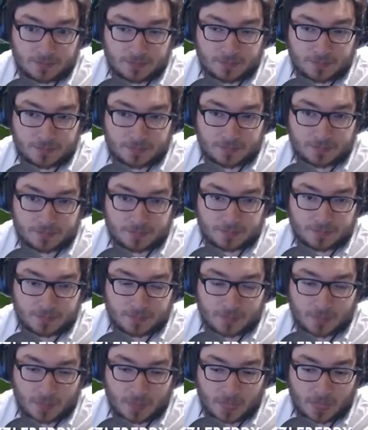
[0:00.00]

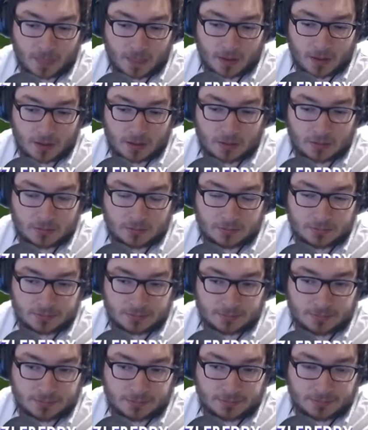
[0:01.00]

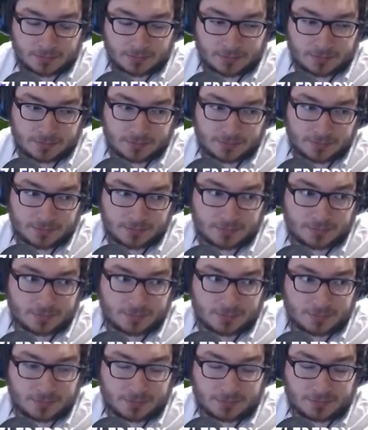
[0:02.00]

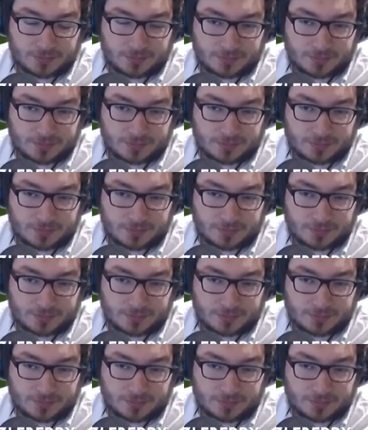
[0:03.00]
(silence)